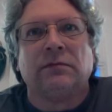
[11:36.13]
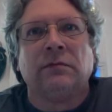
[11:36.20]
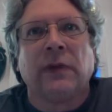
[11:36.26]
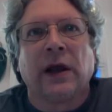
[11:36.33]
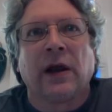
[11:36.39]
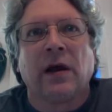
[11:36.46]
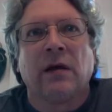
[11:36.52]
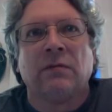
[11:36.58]

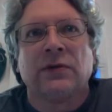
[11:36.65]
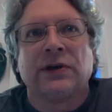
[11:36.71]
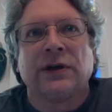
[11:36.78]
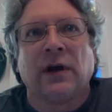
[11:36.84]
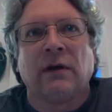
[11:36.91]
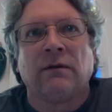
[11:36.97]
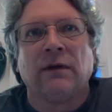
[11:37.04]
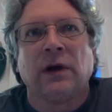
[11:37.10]
becomes
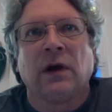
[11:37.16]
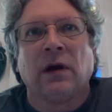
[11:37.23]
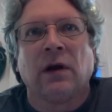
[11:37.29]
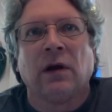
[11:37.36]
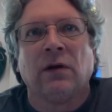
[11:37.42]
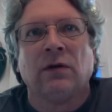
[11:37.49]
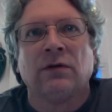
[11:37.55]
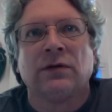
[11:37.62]

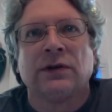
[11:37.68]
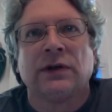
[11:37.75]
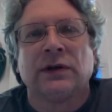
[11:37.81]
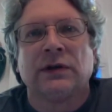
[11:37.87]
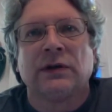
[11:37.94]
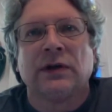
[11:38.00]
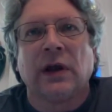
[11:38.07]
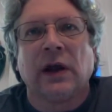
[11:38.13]
self-enclosed
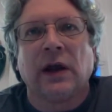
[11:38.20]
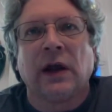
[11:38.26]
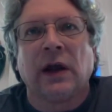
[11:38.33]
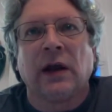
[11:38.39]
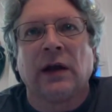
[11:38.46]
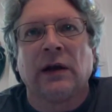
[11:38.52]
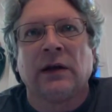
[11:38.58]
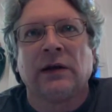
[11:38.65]
and,
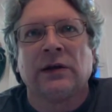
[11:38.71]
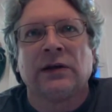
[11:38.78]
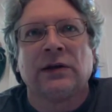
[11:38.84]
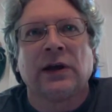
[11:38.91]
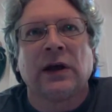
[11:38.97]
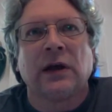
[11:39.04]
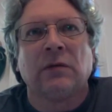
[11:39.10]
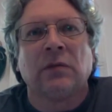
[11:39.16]
and
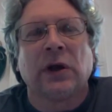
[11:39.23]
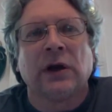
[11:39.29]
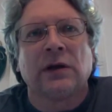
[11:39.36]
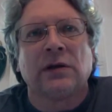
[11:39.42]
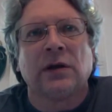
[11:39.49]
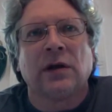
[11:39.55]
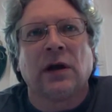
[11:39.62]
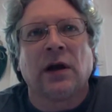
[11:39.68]
distinct, but
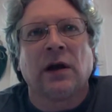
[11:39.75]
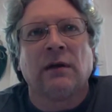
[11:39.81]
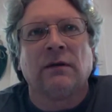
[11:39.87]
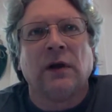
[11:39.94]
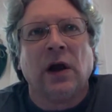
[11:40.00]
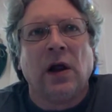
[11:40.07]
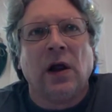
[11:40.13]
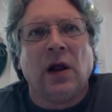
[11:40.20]
it's a love,
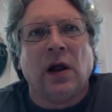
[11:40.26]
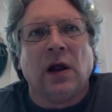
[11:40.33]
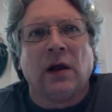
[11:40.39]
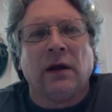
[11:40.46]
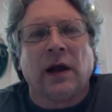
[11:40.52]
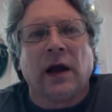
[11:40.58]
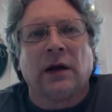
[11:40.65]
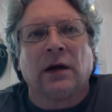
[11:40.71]

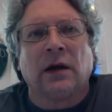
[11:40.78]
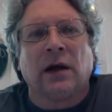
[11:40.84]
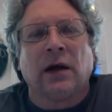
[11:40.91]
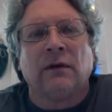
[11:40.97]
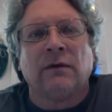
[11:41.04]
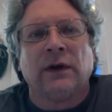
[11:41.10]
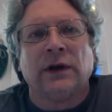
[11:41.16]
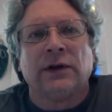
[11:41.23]
that
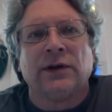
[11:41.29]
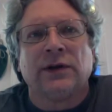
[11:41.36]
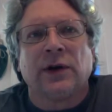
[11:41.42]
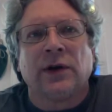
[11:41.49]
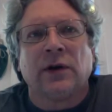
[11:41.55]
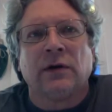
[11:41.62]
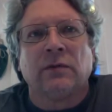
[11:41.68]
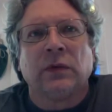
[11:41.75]
love that's
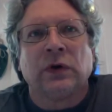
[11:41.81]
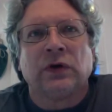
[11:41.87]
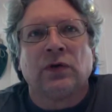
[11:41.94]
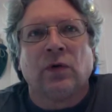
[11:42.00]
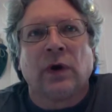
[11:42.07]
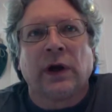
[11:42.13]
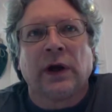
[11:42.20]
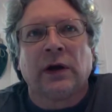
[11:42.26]
shared
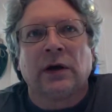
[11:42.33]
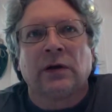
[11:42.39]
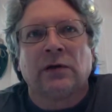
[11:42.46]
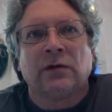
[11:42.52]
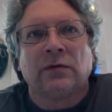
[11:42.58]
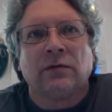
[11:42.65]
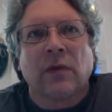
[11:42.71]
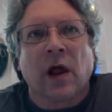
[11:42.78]
between
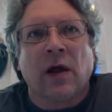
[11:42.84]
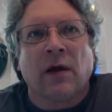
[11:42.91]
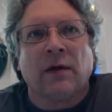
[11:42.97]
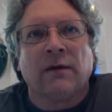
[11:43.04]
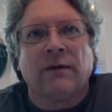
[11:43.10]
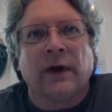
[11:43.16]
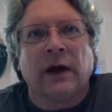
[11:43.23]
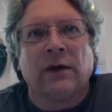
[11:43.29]
uh,
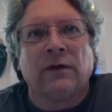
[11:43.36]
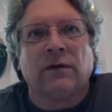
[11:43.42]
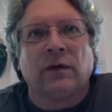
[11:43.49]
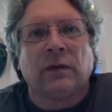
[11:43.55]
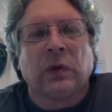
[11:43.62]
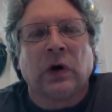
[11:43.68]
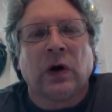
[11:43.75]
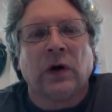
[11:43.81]
faithful
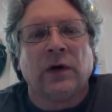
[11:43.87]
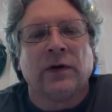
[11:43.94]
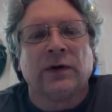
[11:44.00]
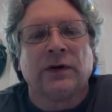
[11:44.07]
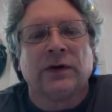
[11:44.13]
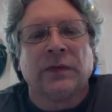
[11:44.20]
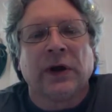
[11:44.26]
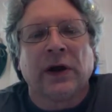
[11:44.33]

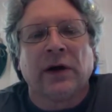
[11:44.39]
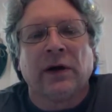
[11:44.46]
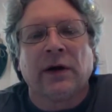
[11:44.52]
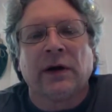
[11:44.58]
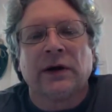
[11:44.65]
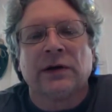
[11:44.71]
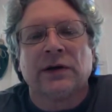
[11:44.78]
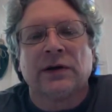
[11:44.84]
partners in
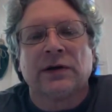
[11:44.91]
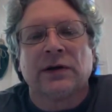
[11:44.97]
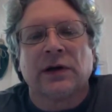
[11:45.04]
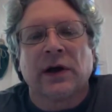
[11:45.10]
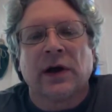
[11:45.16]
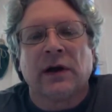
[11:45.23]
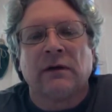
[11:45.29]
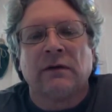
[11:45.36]
marriage is a
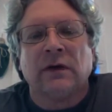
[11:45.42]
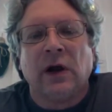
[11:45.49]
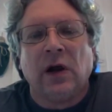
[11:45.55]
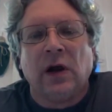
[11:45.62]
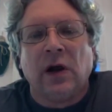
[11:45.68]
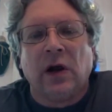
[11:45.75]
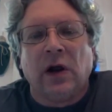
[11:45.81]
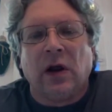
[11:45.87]
love
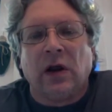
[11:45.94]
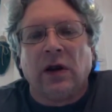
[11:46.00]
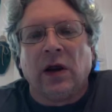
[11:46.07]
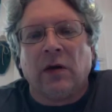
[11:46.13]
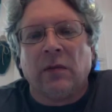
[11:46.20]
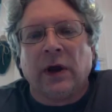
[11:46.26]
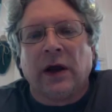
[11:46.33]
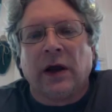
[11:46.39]

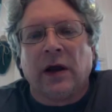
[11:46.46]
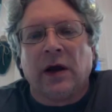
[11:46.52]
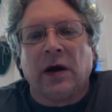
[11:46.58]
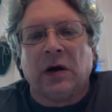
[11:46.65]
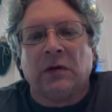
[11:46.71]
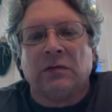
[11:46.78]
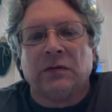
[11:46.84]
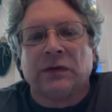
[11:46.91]
that
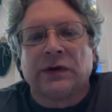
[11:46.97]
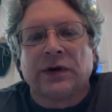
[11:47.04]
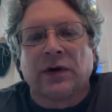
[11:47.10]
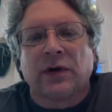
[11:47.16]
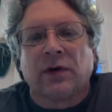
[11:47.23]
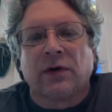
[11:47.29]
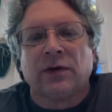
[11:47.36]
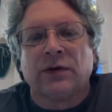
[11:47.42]
becomes the
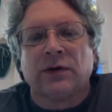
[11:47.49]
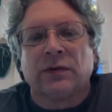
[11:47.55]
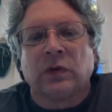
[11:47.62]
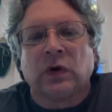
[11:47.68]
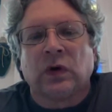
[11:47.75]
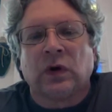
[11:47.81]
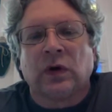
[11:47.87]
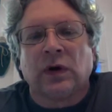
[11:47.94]

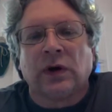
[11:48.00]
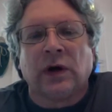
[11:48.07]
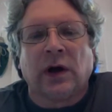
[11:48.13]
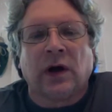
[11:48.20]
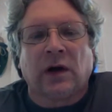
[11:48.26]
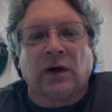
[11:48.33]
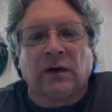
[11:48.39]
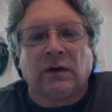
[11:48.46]
crucible
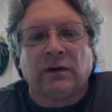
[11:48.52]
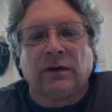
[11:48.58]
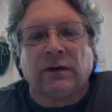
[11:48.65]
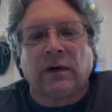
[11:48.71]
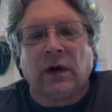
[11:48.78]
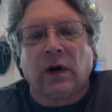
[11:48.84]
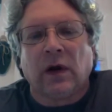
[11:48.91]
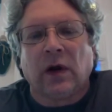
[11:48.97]
of
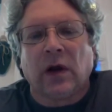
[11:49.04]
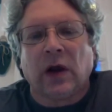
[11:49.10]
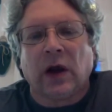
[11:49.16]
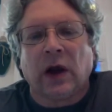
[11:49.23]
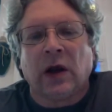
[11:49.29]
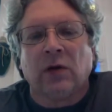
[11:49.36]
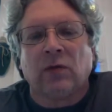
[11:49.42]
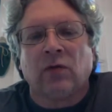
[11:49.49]

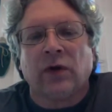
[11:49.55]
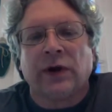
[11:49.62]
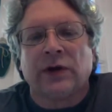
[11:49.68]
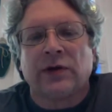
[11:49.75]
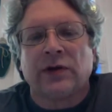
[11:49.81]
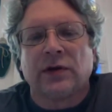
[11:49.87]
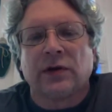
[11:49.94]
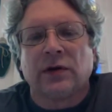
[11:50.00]
in
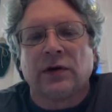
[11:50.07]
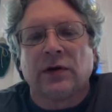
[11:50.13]
which